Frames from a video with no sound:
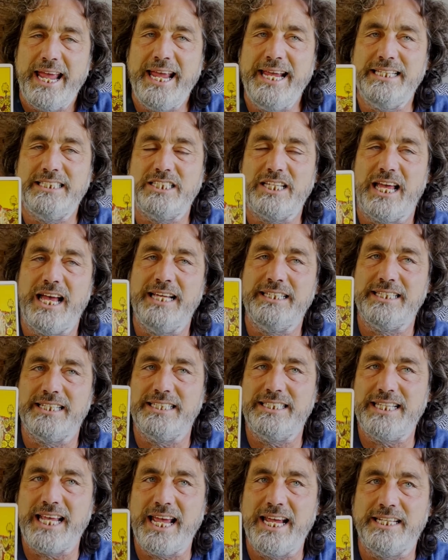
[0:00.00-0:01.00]
It's, as I
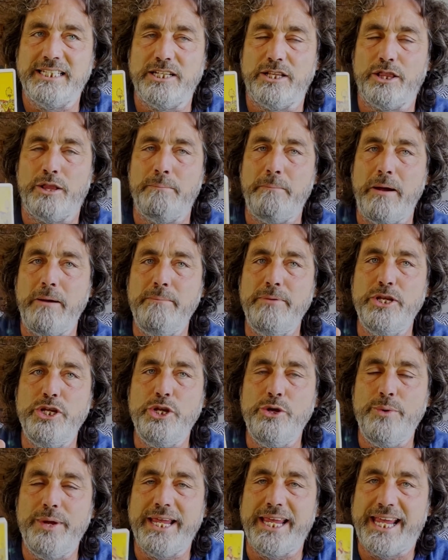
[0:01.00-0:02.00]
said, the moment
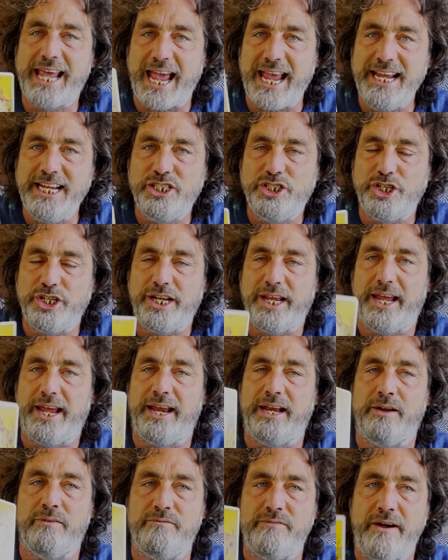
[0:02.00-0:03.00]
you engage in it
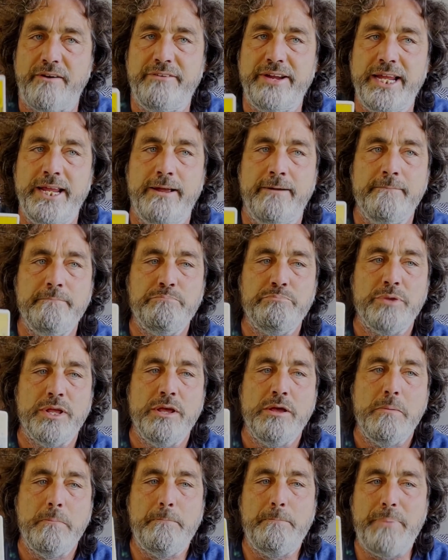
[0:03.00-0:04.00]
in a very
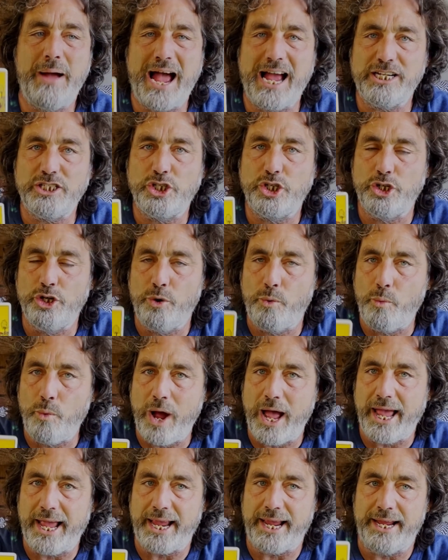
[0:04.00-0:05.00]
passionate
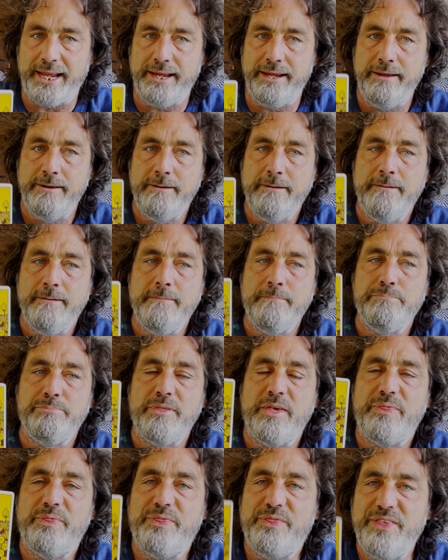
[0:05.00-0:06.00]
way,
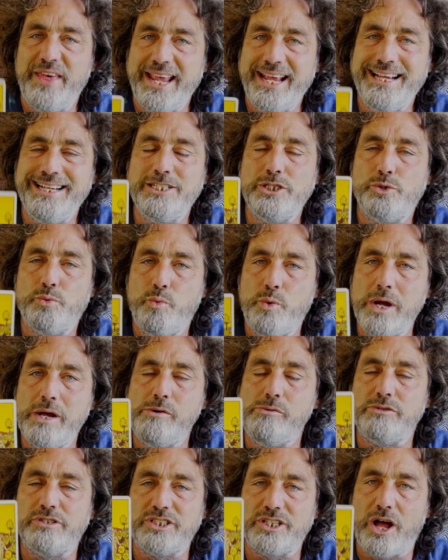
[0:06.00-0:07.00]
things
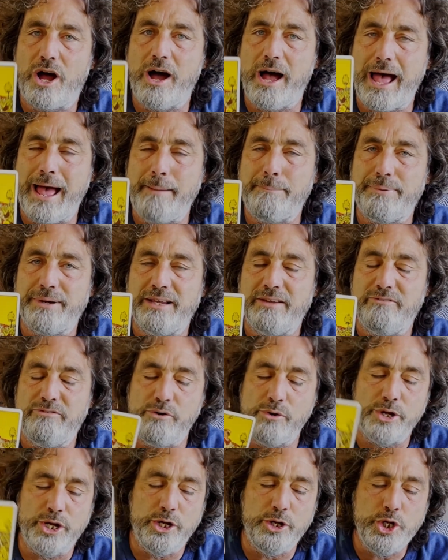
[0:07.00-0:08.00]
will start happening
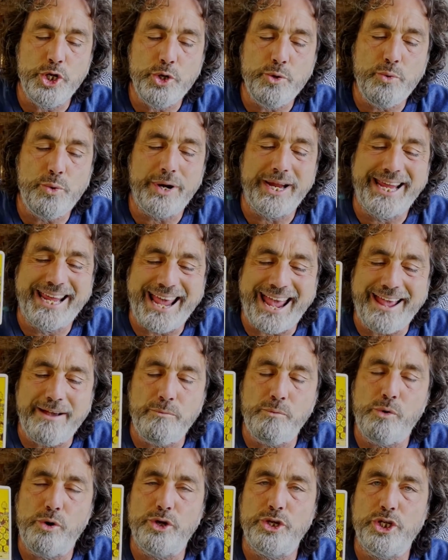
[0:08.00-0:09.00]
for you and you will get
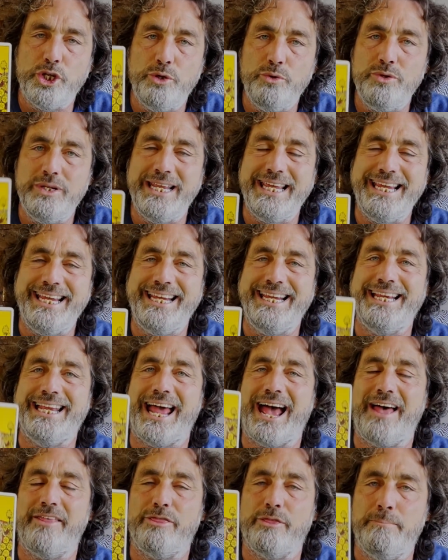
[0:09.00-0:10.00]
what you need
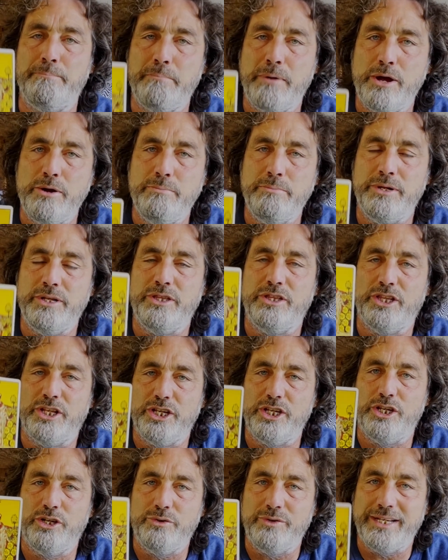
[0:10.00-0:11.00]
at the moment
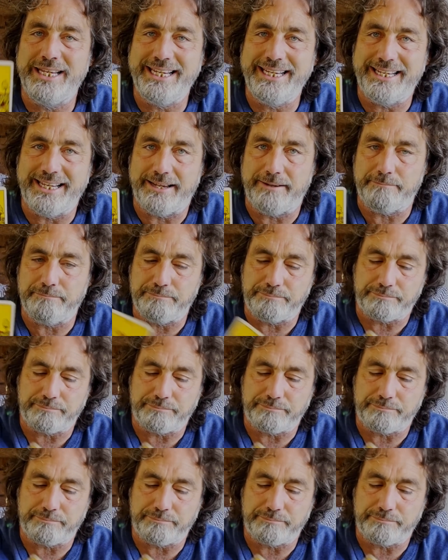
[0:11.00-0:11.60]
that you need it.